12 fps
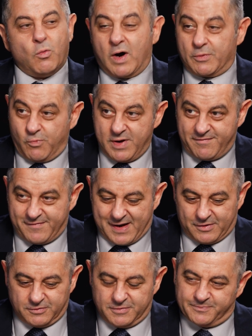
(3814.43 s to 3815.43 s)
What we
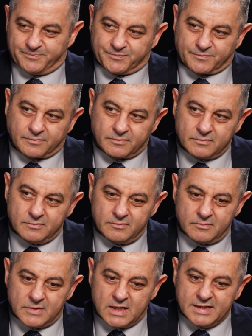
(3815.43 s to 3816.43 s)
found
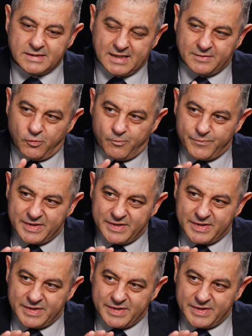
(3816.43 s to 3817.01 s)
is that